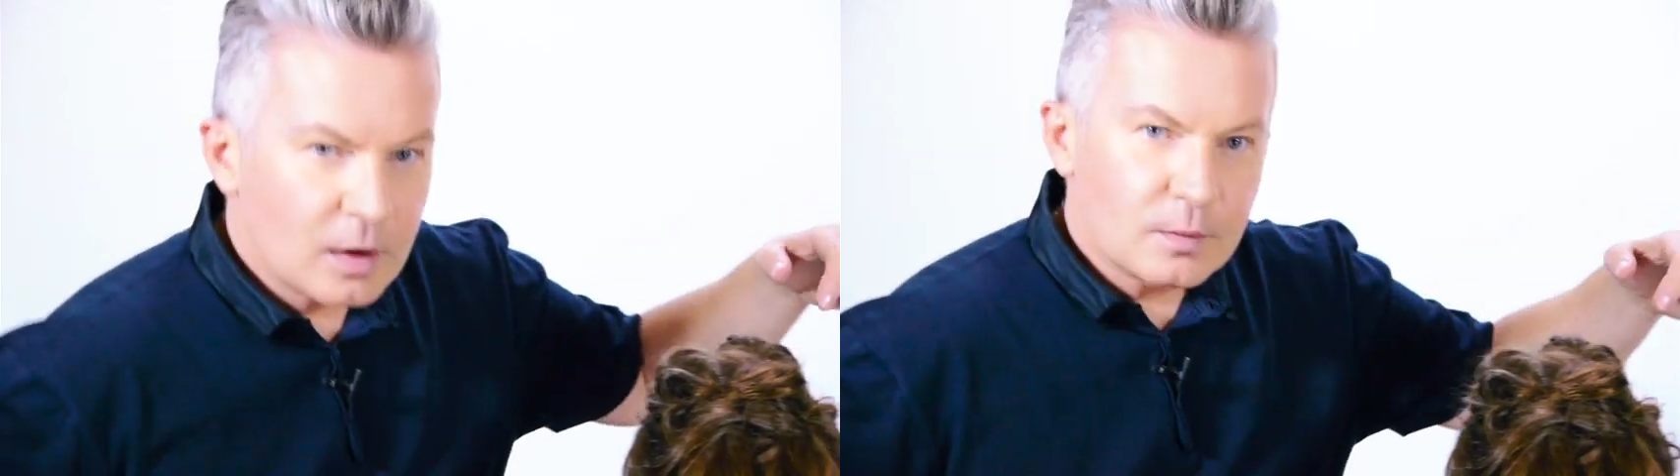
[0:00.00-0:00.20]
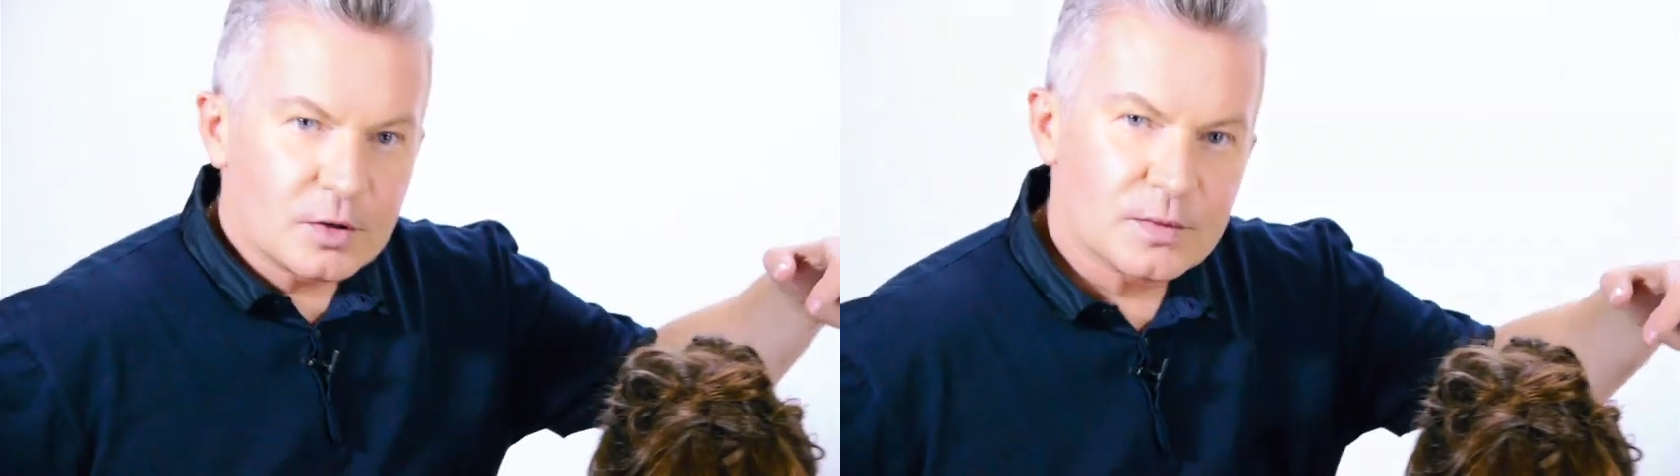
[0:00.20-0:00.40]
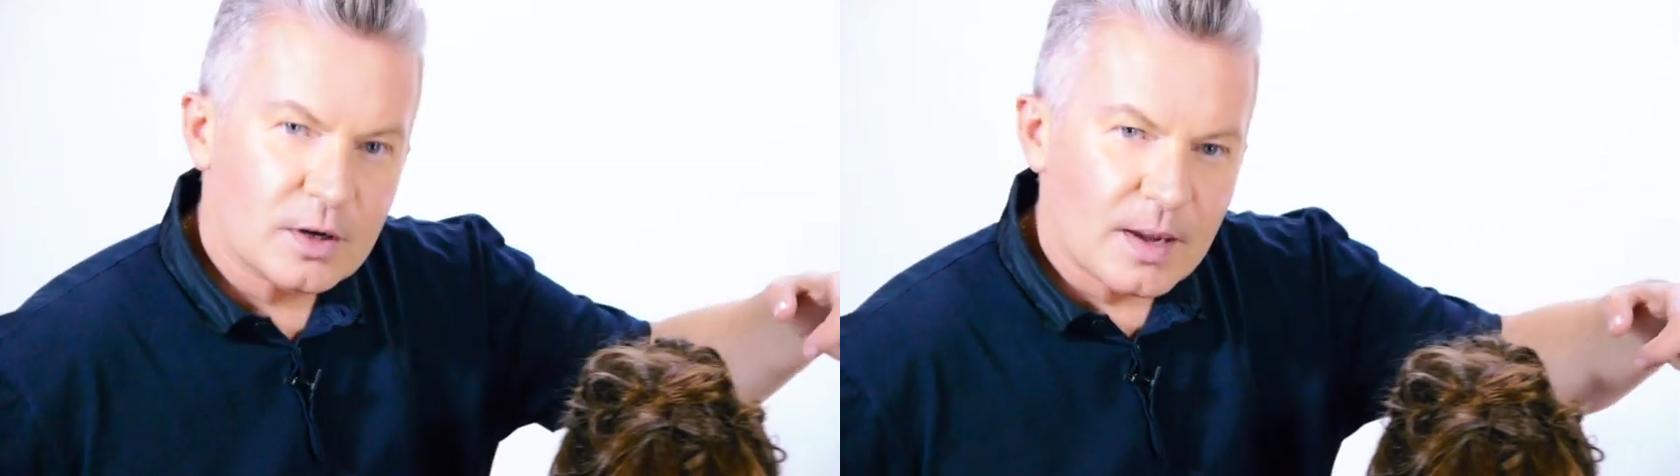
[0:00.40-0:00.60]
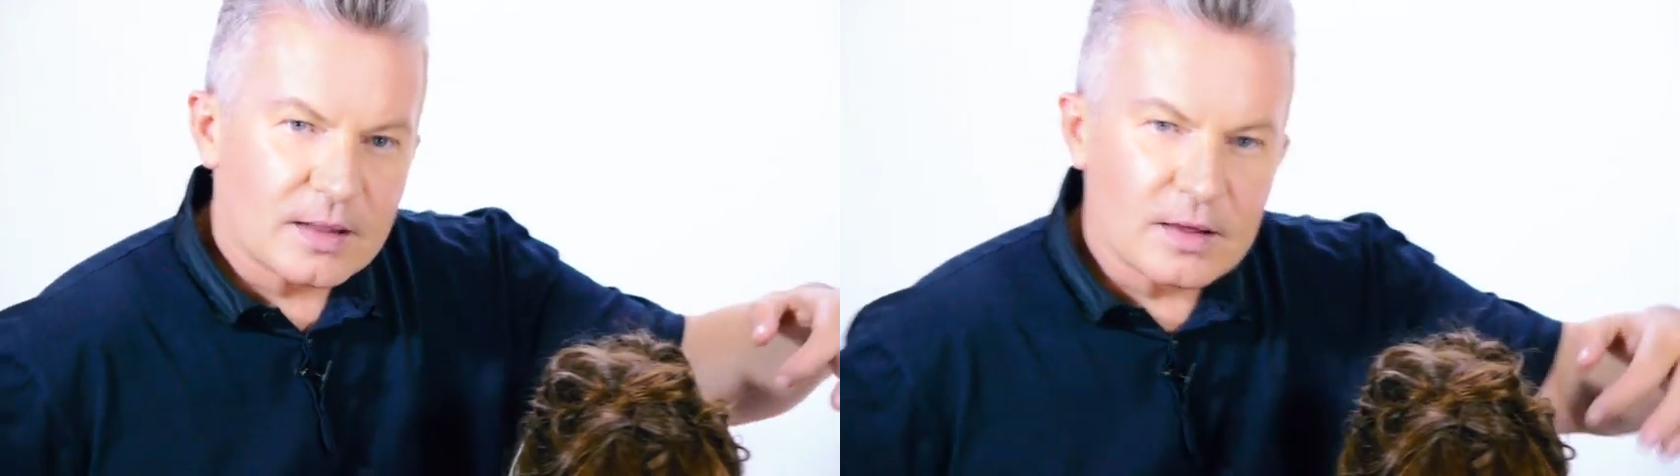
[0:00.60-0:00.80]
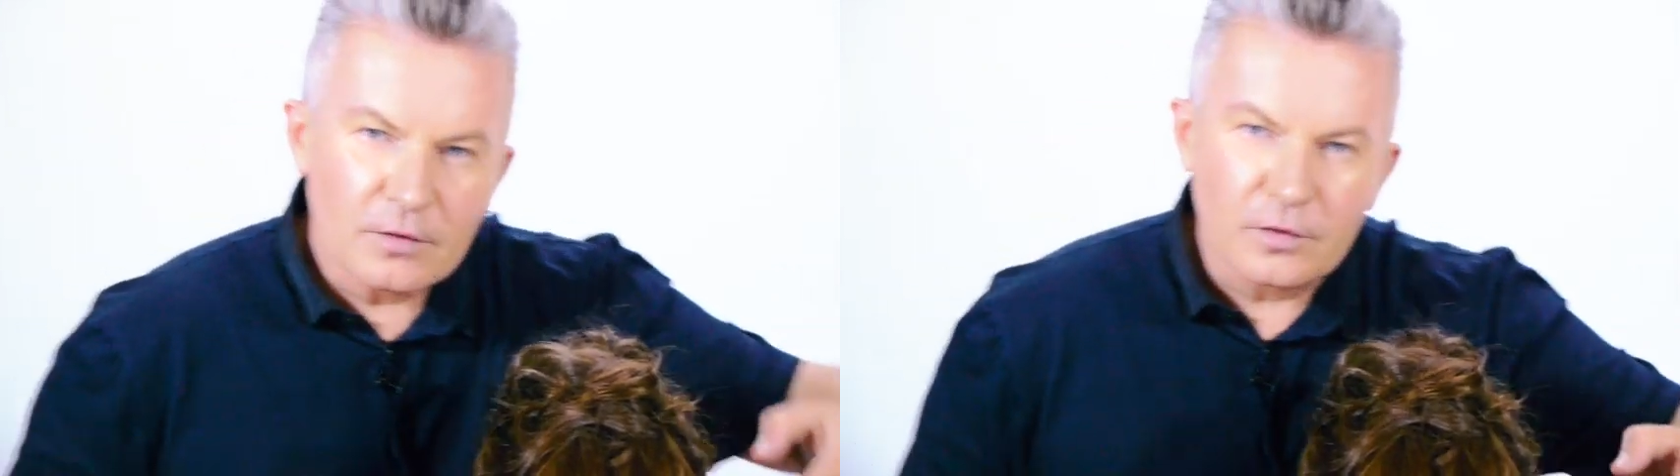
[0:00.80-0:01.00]
We just want to make
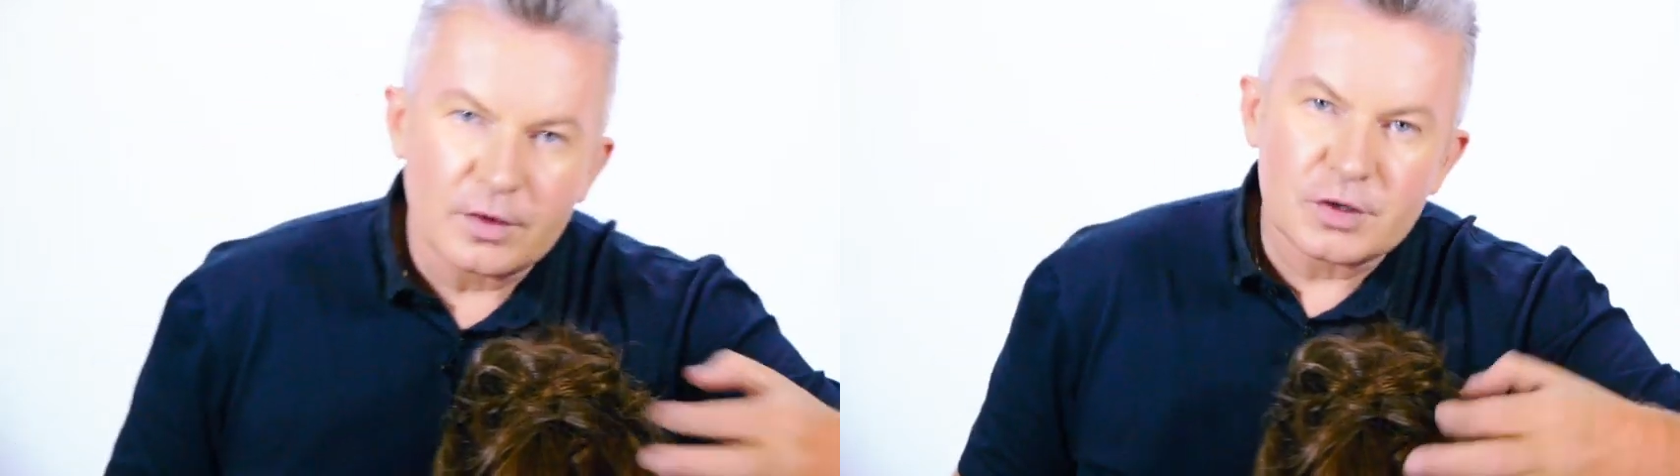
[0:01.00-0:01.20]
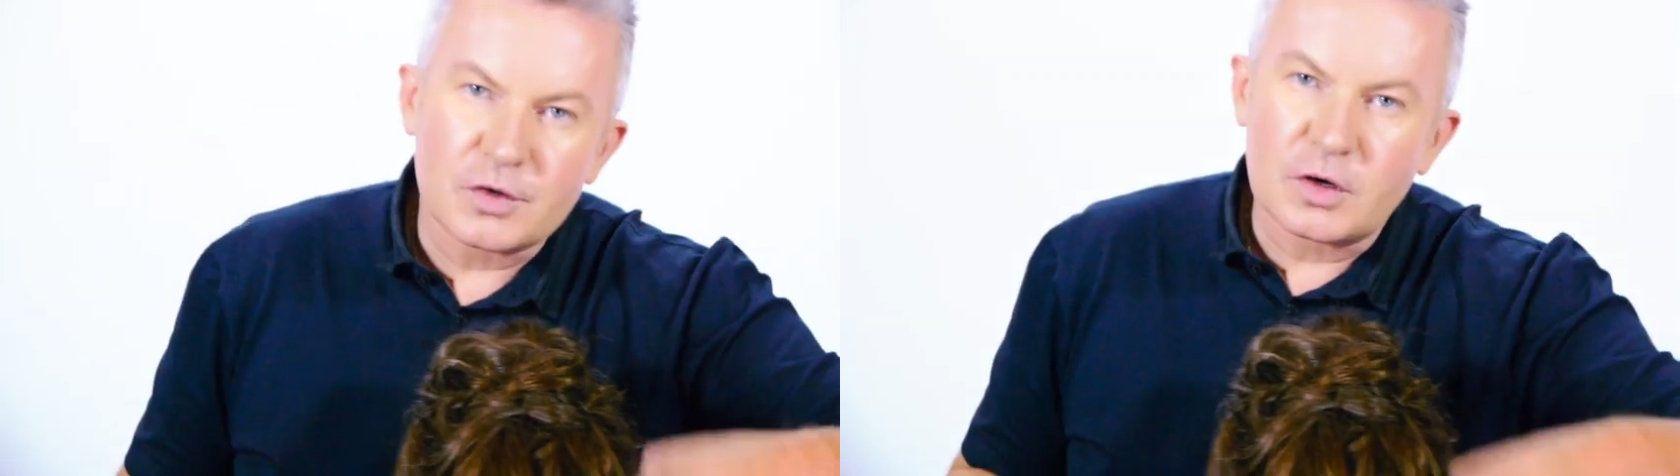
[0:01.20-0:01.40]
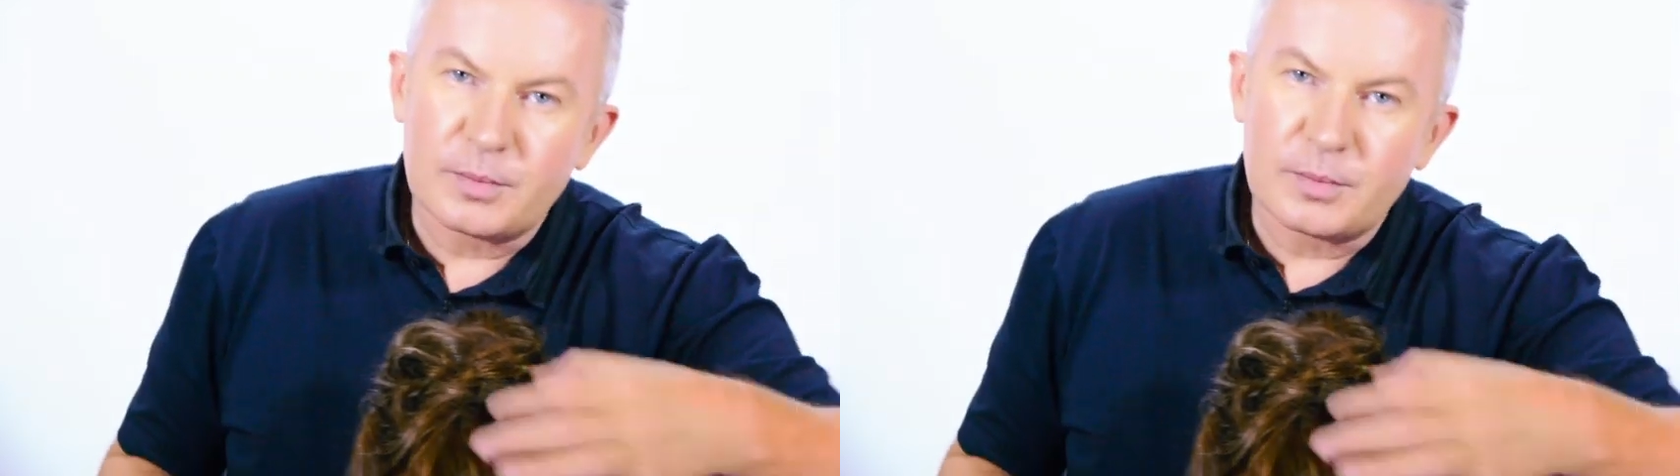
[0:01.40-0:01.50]
that fringe look a